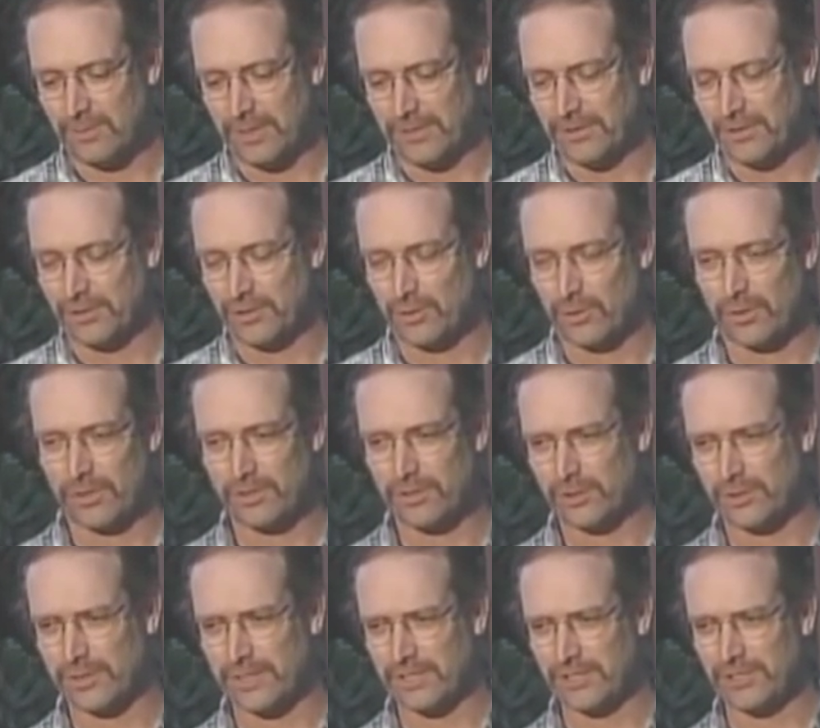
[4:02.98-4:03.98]
there's oral
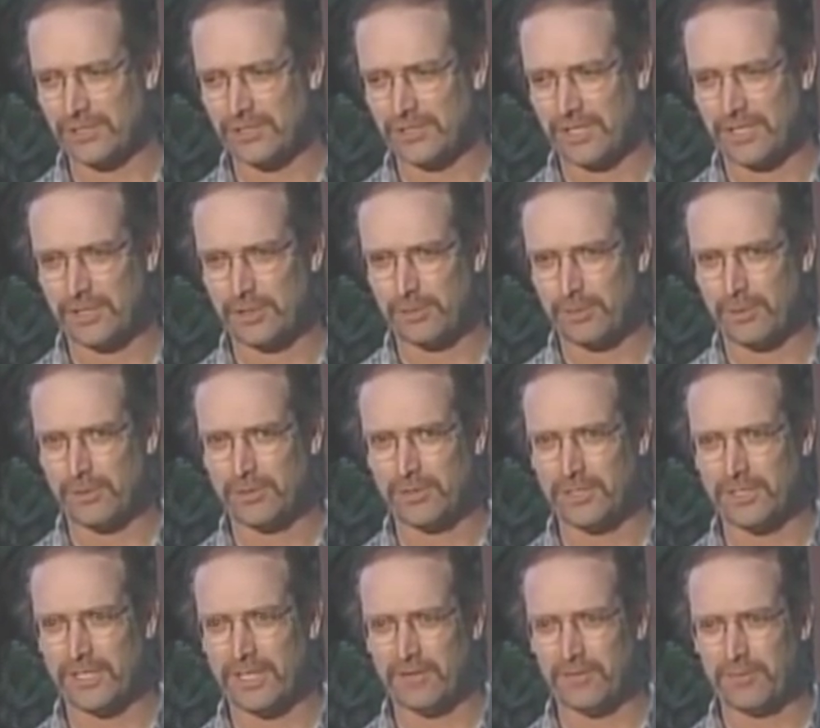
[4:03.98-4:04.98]
traditions, I suppose,
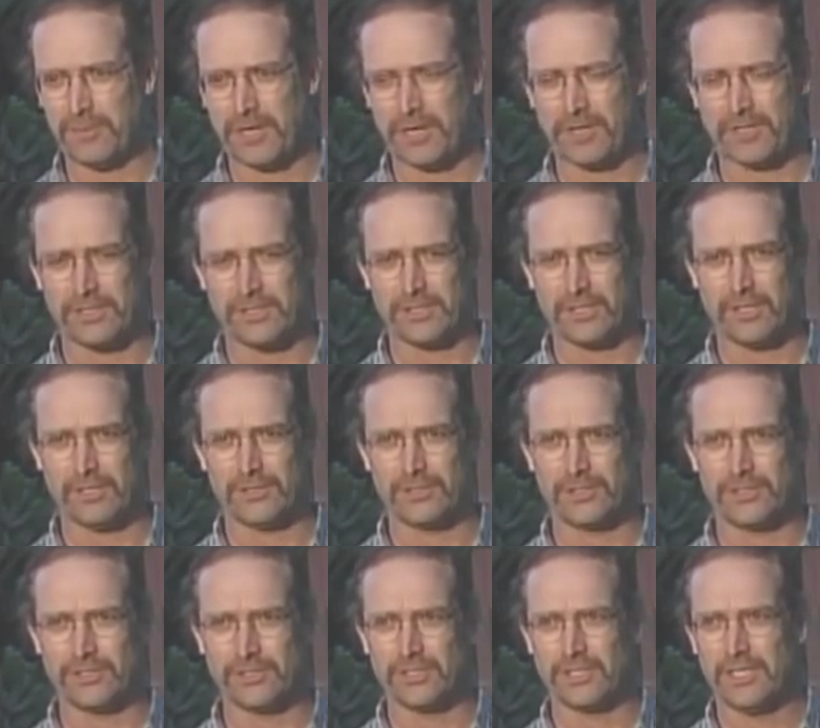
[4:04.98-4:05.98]
in the Native American
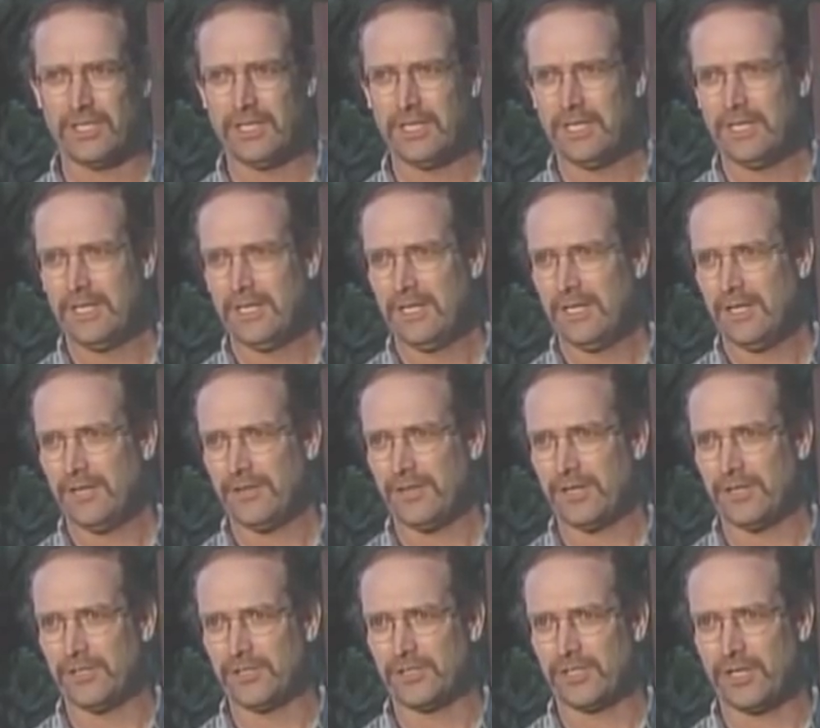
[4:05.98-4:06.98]
cultures.
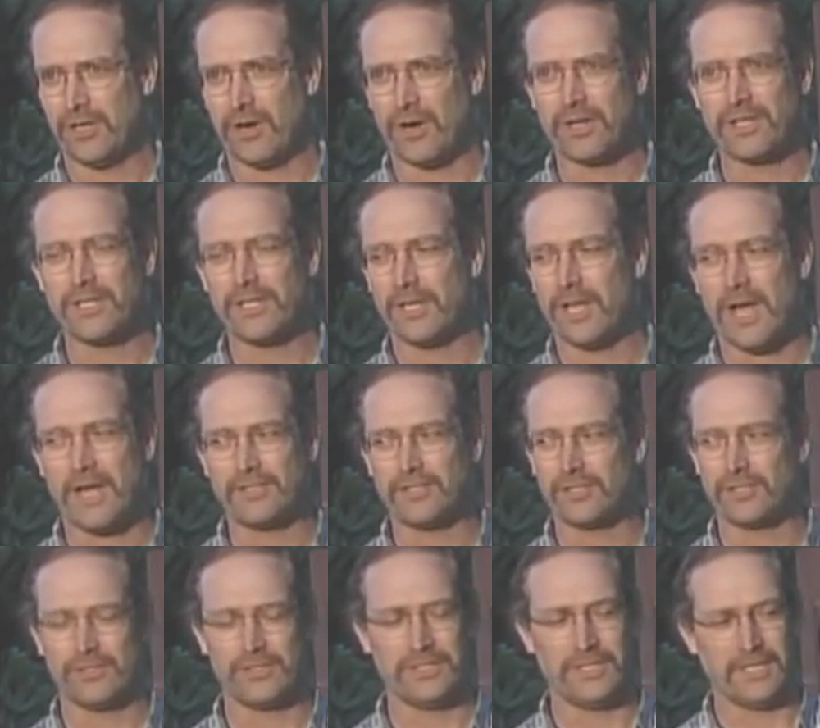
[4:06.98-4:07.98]
There's
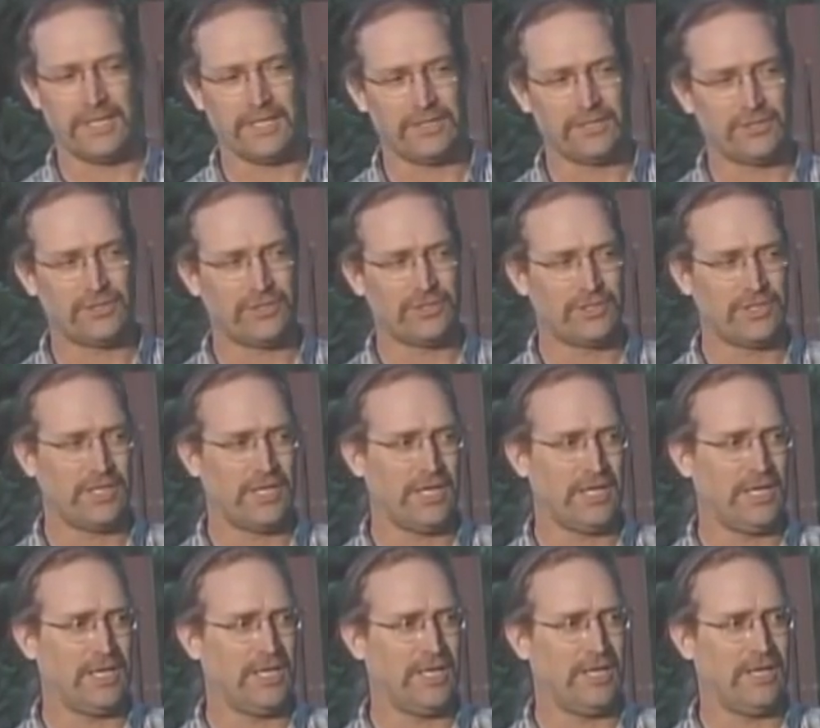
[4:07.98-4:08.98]
archaeological digs.
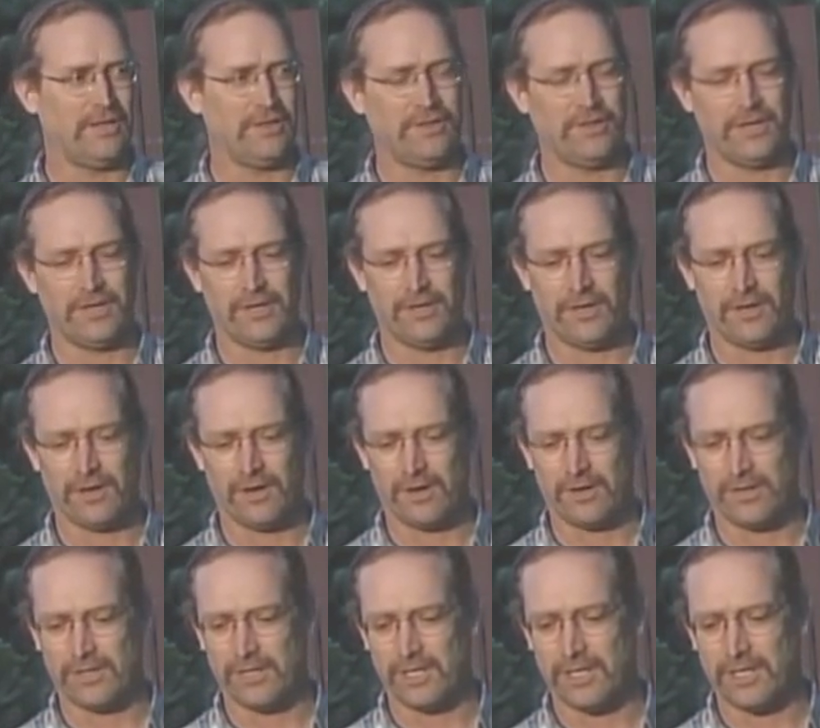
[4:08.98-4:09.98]
There
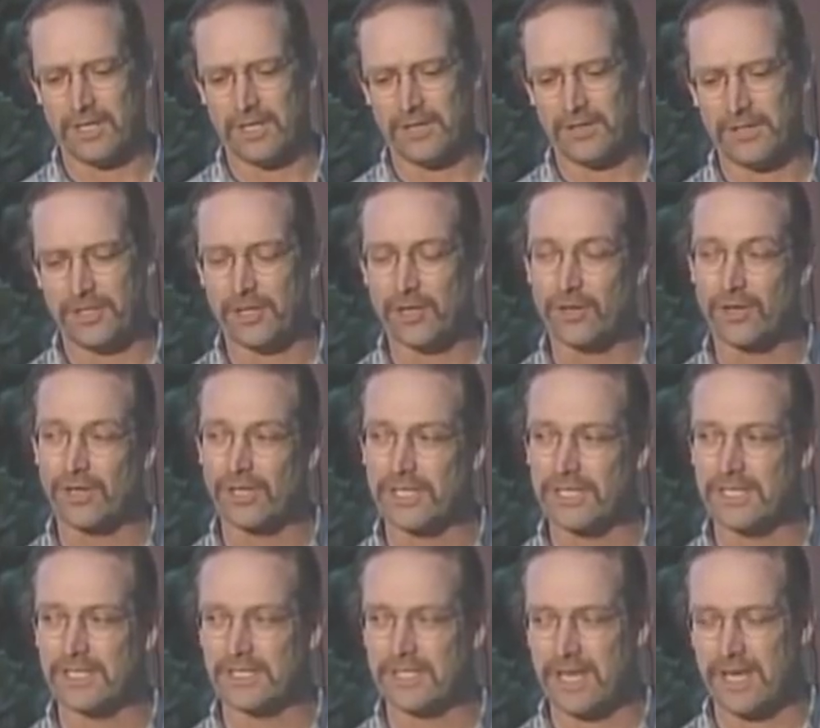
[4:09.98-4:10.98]
are the
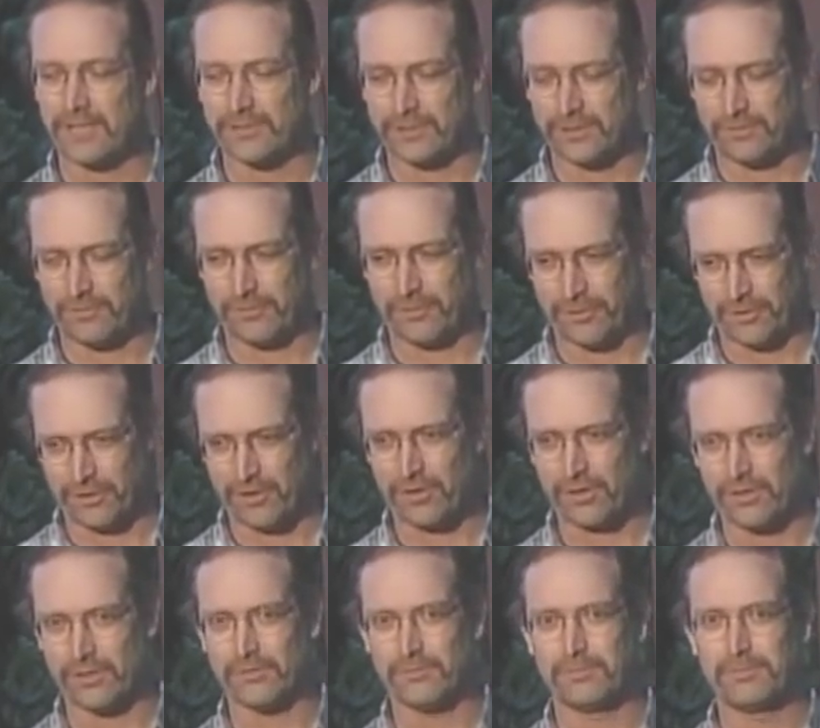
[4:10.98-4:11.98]
early accounts, and for
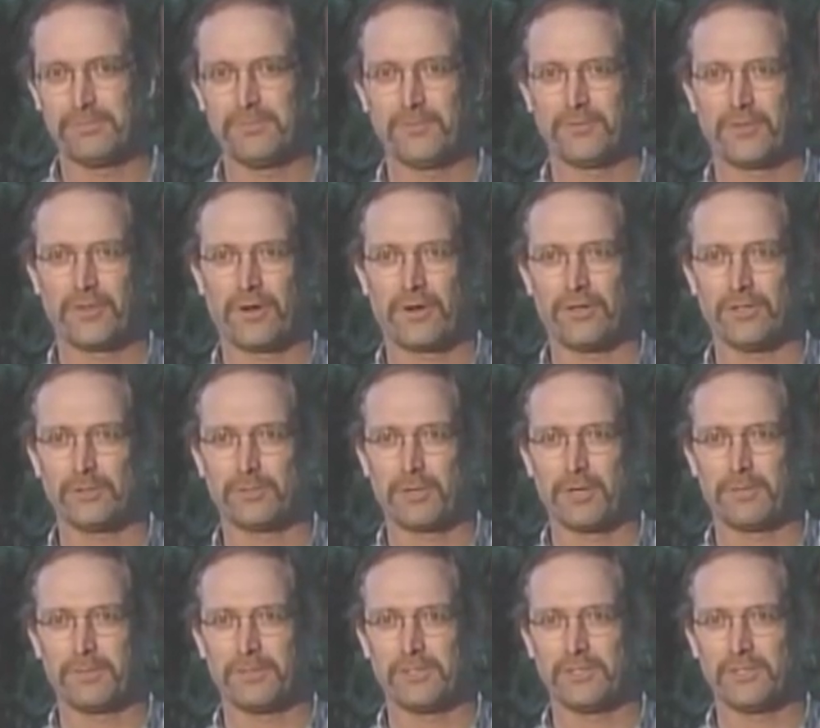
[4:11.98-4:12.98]
Thoreau's
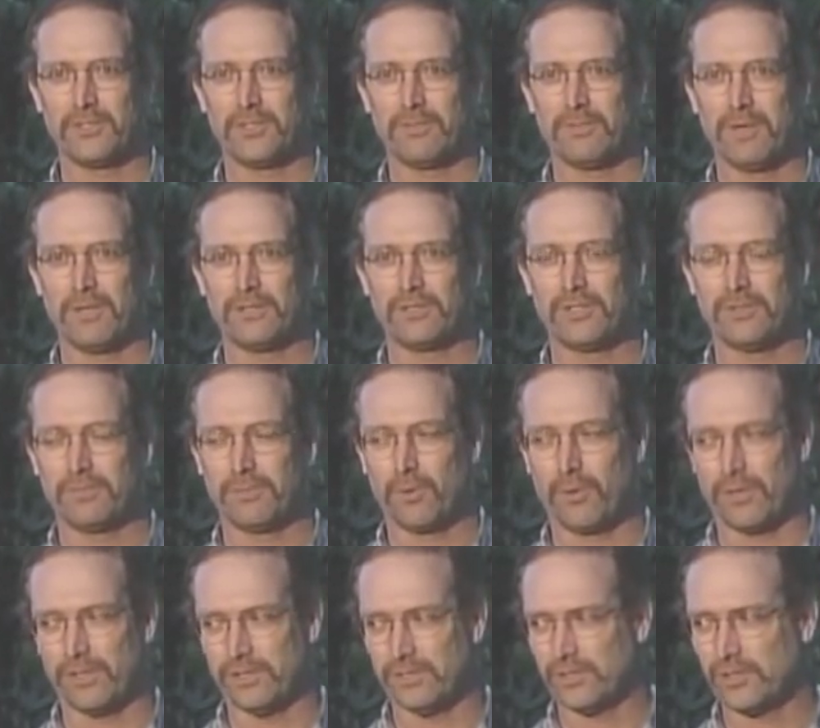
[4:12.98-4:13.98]
purposes, the most
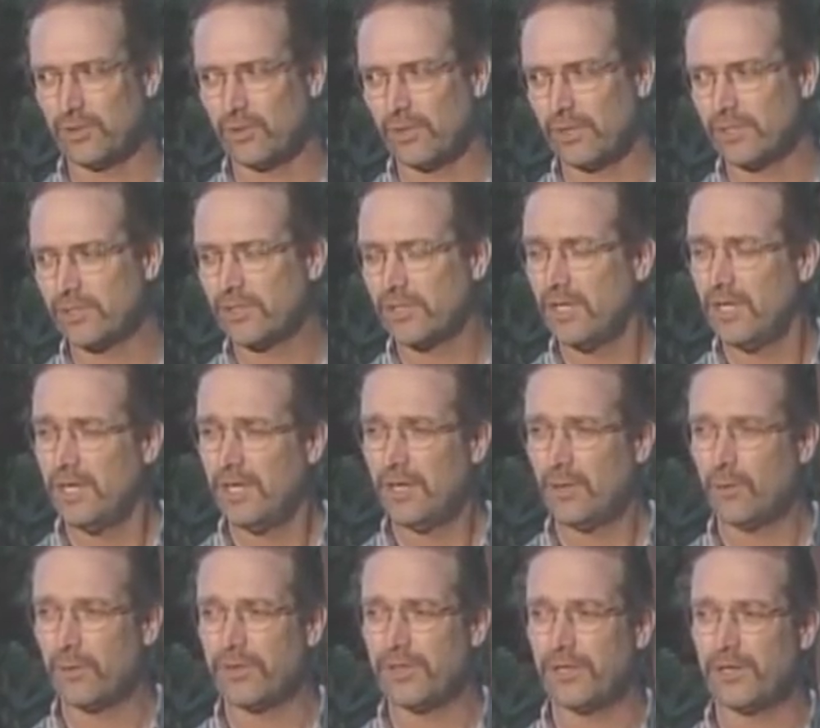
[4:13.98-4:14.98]
important source
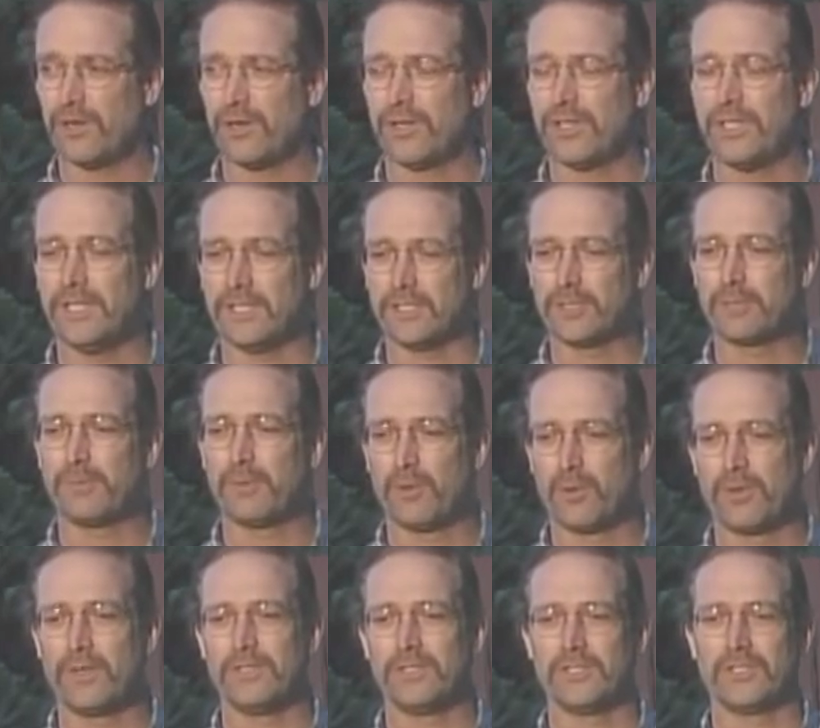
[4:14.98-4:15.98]
were the early
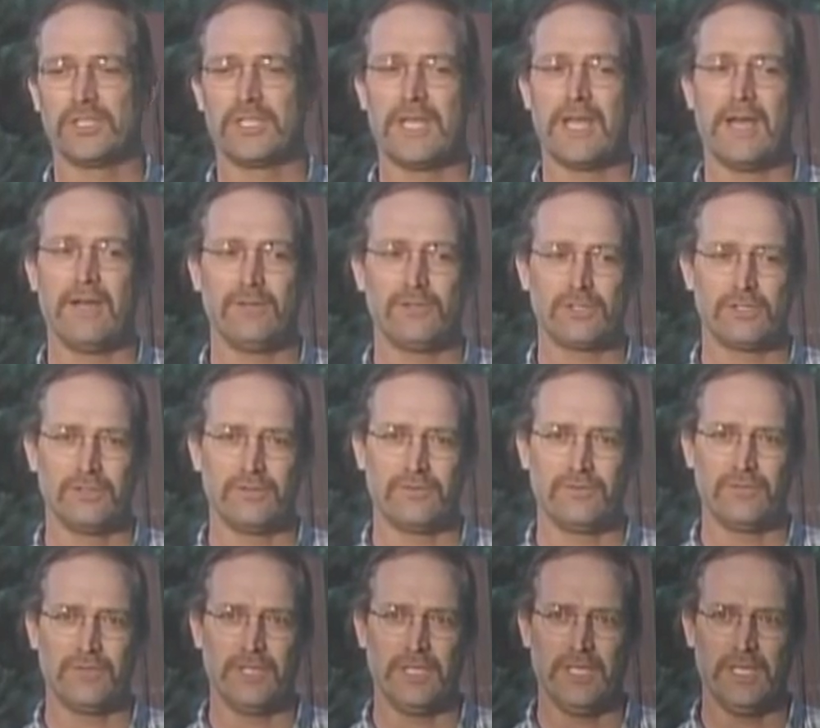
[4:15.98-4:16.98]
explorers' accounts
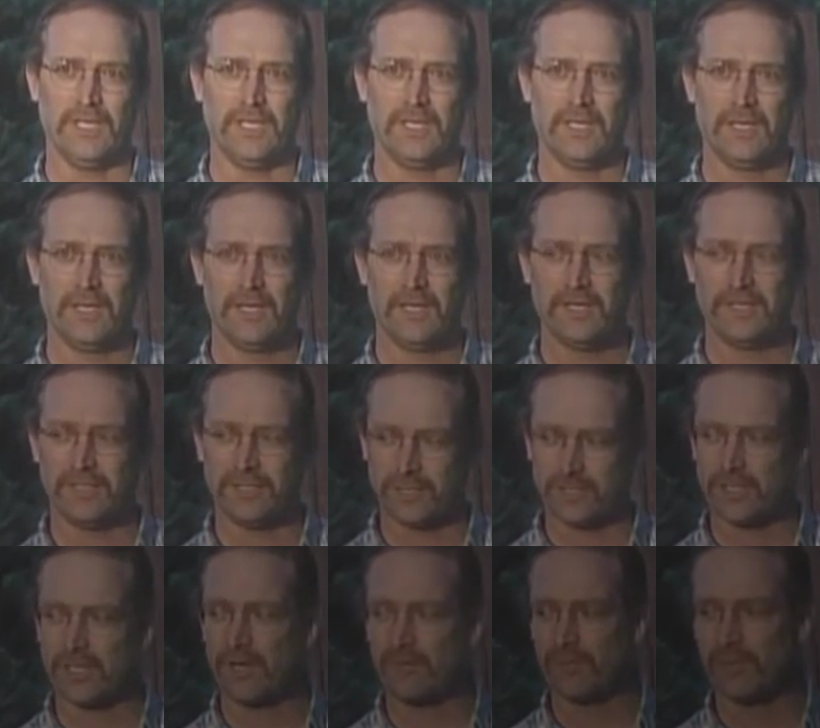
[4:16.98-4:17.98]
of the
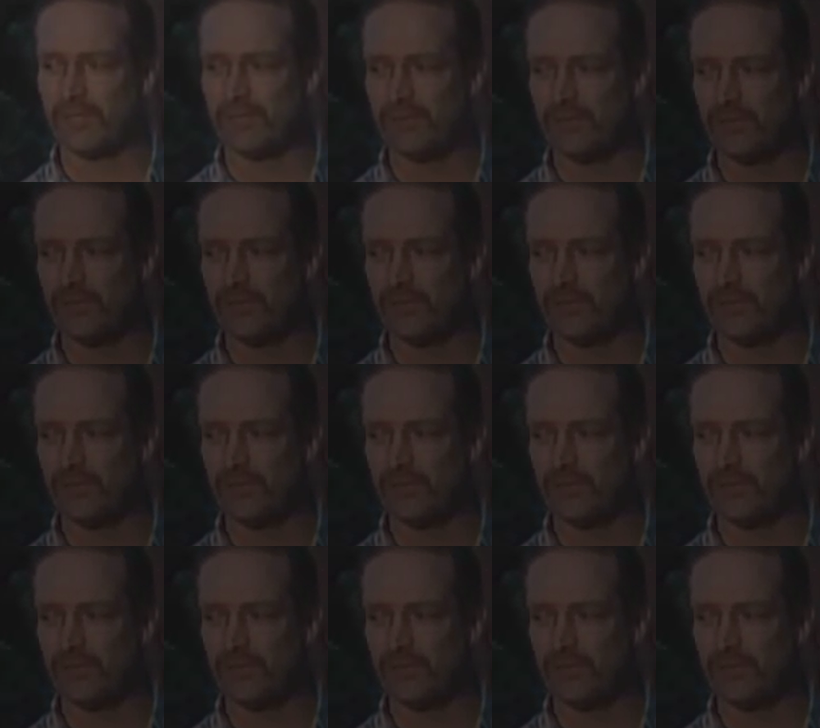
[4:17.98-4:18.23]
discovery of